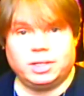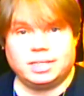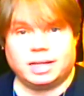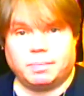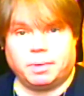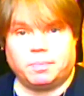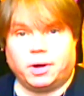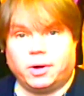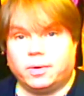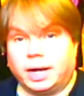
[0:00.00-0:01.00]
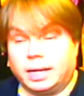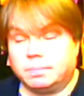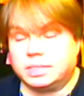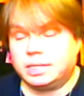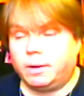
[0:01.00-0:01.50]
type of
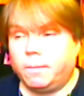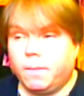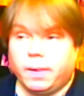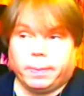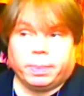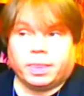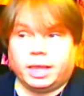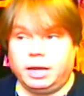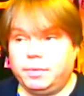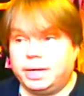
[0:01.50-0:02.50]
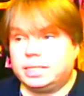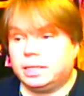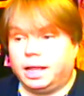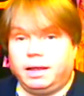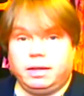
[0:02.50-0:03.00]
program. So anyways, a
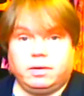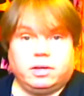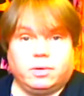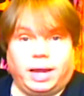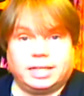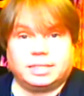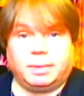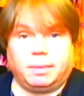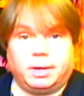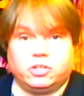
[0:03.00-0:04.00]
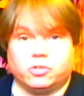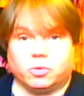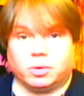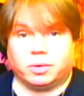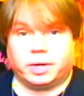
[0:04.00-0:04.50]
lot of you do ask about my
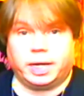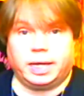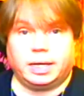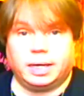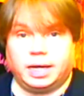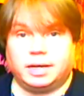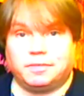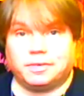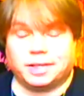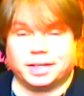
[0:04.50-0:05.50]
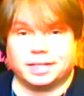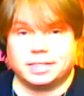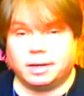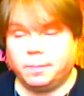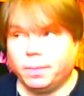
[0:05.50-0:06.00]
jewelry and different things.
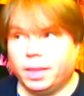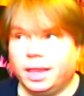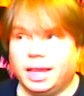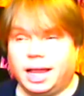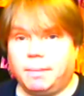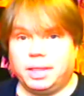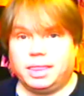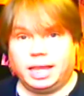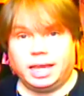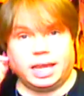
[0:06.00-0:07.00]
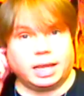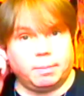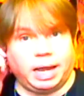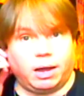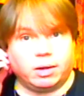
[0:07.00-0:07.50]
So got me thinking
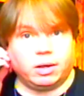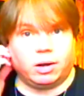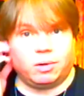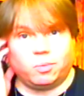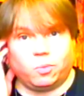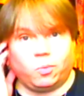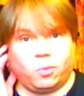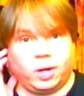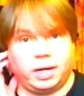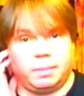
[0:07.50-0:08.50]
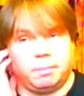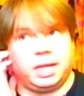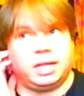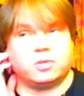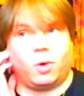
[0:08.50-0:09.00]
about, what it
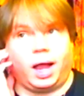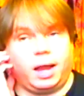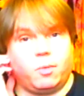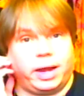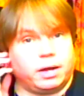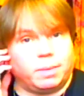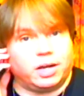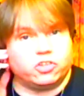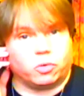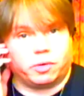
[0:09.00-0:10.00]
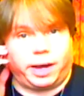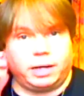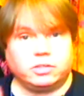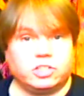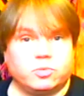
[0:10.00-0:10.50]
means, why I wear my jewelry. I
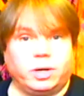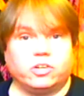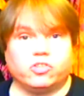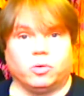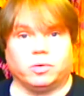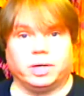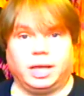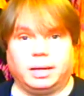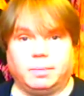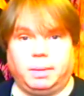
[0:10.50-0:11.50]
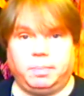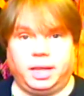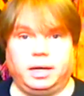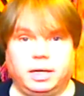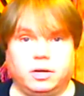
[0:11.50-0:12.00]
don't just wear jewelry like my
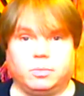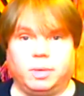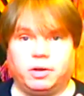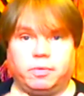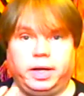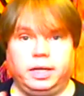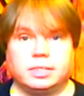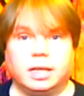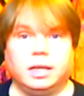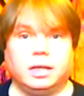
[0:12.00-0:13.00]
pendant or my rings